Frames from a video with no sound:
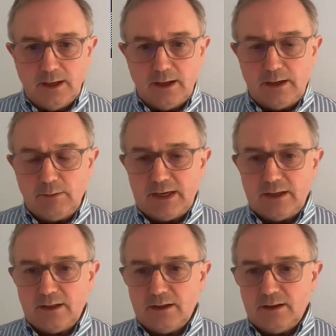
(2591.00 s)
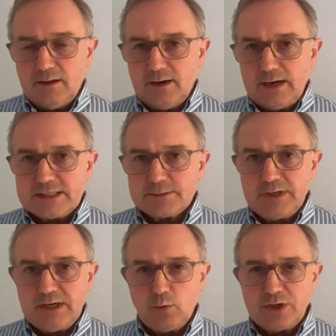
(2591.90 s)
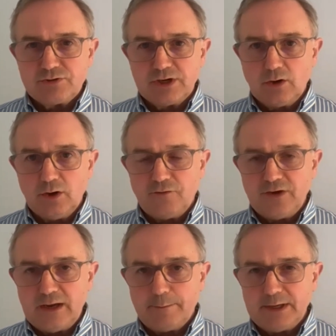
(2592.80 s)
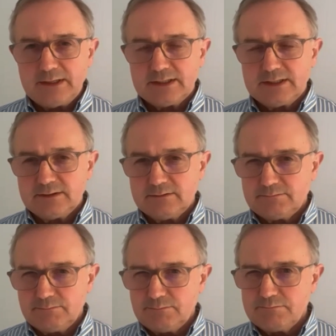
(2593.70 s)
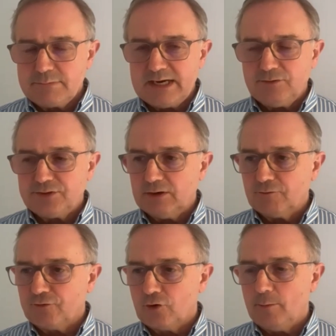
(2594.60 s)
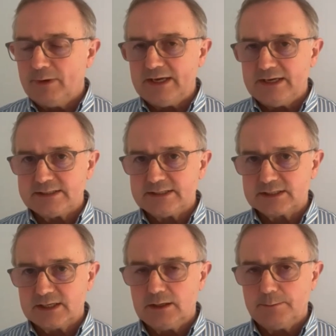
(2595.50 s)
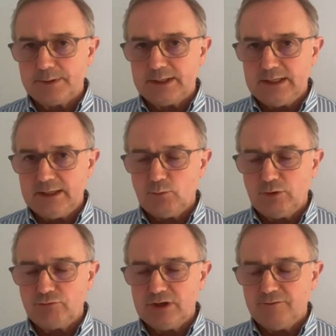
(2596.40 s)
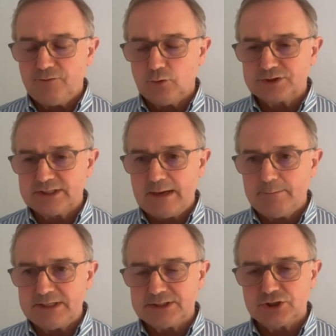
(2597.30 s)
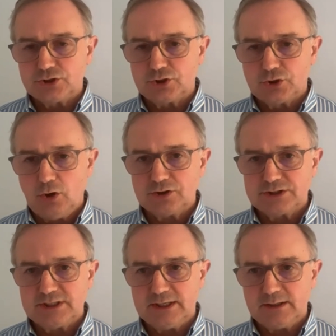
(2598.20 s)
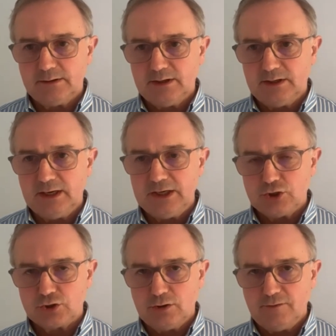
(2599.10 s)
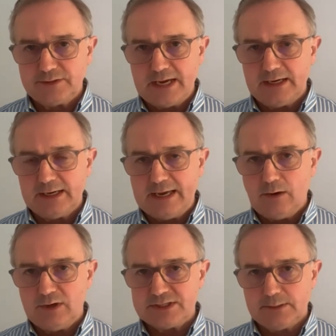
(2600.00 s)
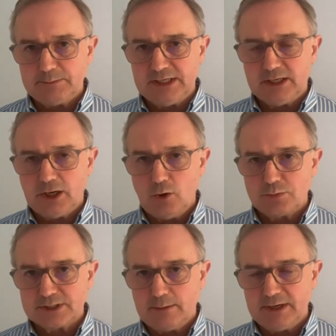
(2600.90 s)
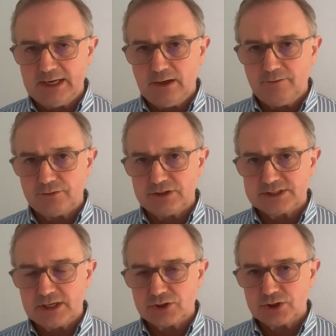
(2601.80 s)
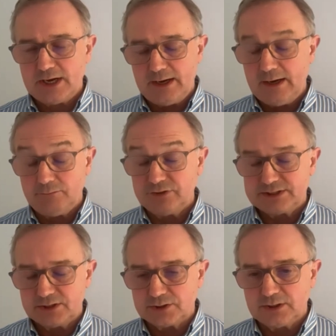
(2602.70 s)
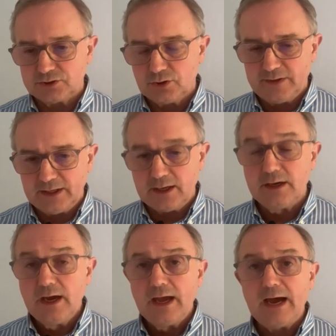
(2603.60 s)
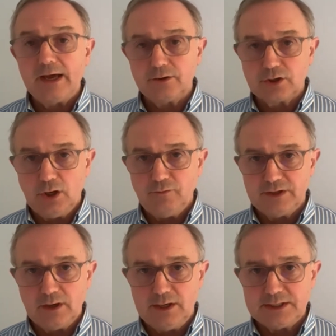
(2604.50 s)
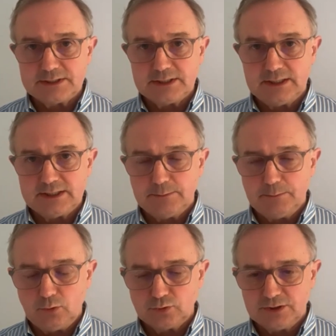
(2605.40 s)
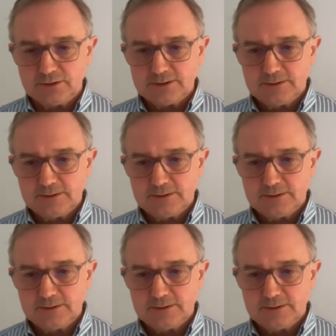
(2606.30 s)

Anyway, that's me wittering on a fair bit. Main thing from it is we're reinforcing that message, the toxic nature of debt and how SME copes coming out of the recession, it's not there yet, out of COVID-19 is important.